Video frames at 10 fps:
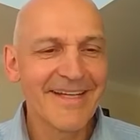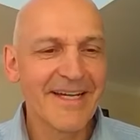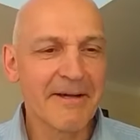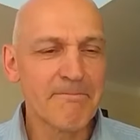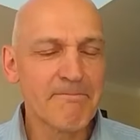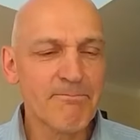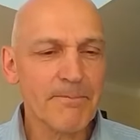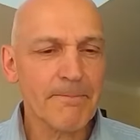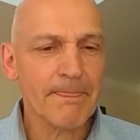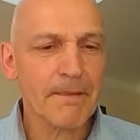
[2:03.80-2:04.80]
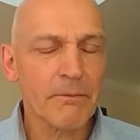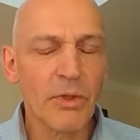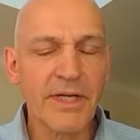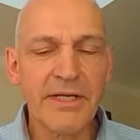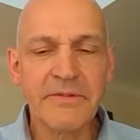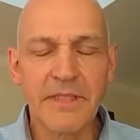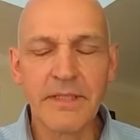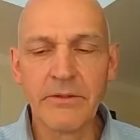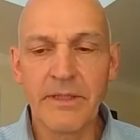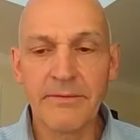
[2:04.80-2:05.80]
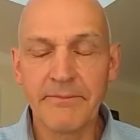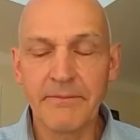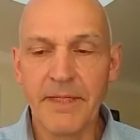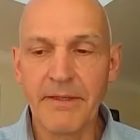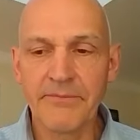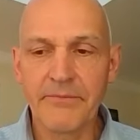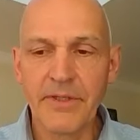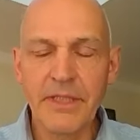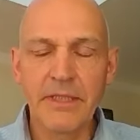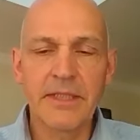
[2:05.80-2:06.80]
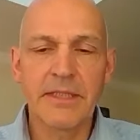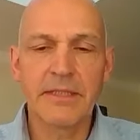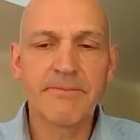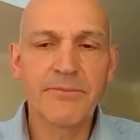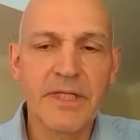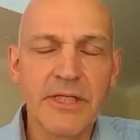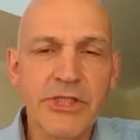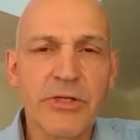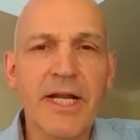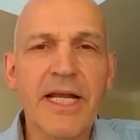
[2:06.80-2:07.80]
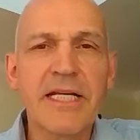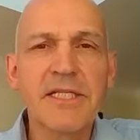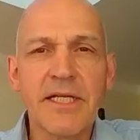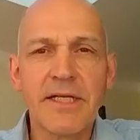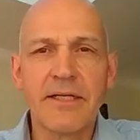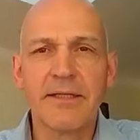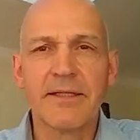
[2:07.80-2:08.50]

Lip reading: What I've done, though, I've written a short essay